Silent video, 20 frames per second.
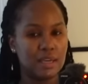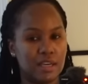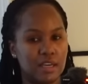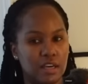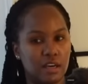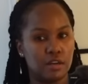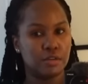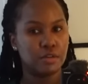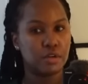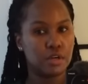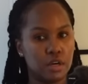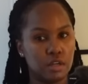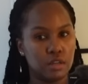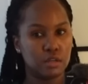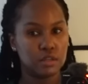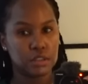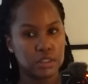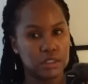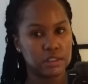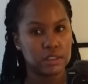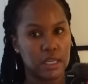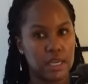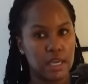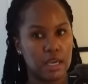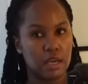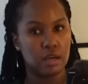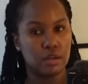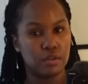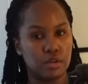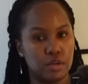and get other colors because they
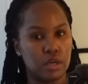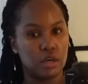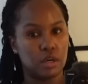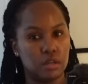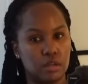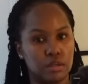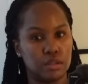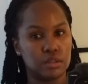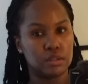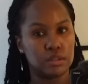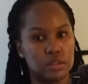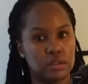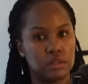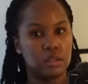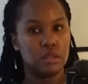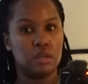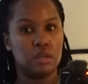had other colors